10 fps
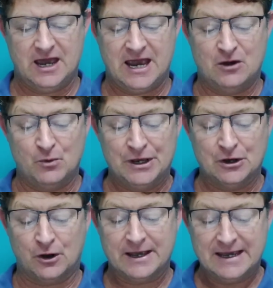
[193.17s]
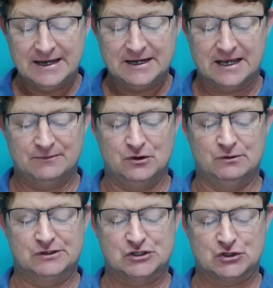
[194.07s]
And we are in Him
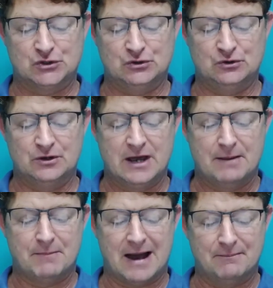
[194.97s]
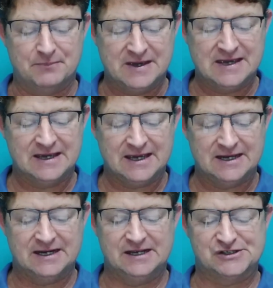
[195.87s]
who is true, by being
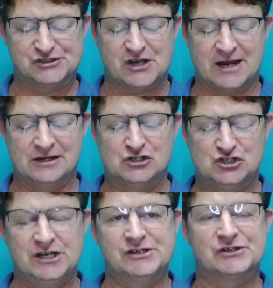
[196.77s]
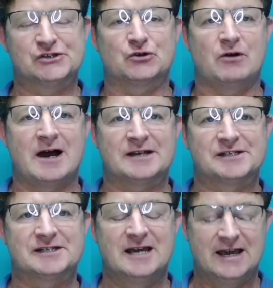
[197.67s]
in His Son, Jesus
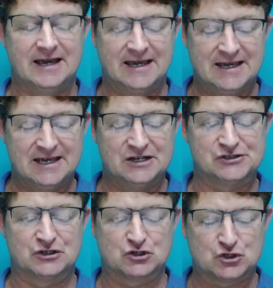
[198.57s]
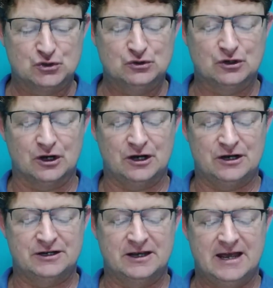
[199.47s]
Christ. He is the true
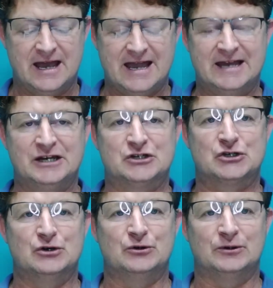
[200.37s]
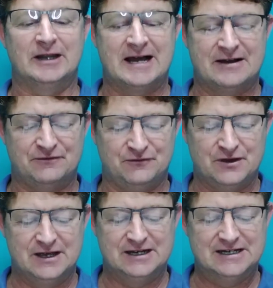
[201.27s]
God and eternal life.
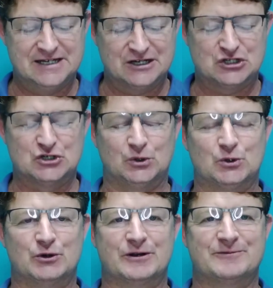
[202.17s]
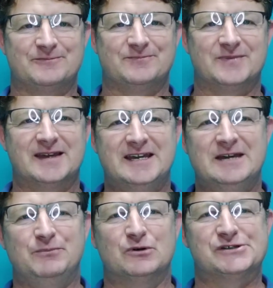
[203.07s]
Dear children,
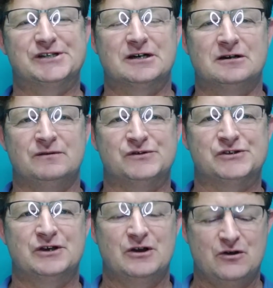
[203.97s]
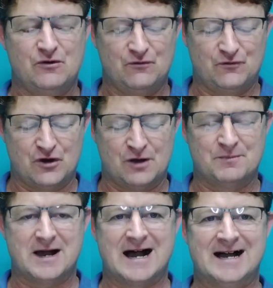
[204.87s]
keep yourselves
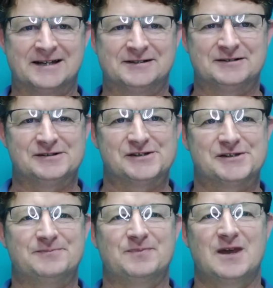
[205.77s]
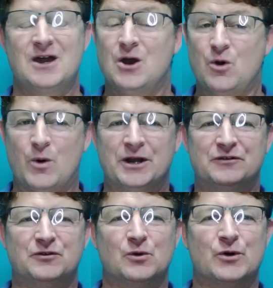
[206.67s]
from idols.
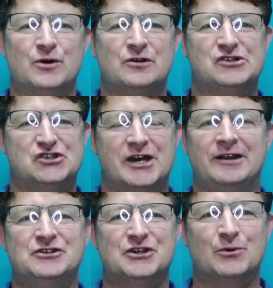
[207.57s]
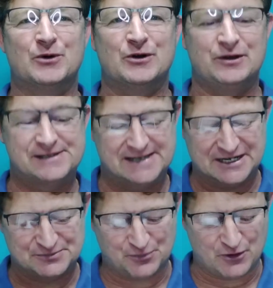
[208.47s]
Wonderful words, challenging words.
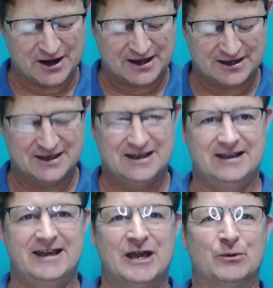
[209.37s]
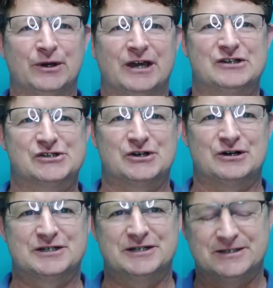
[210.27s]
Let's pray and we'll get
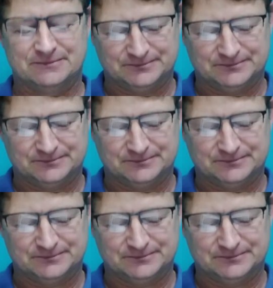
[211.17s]
started.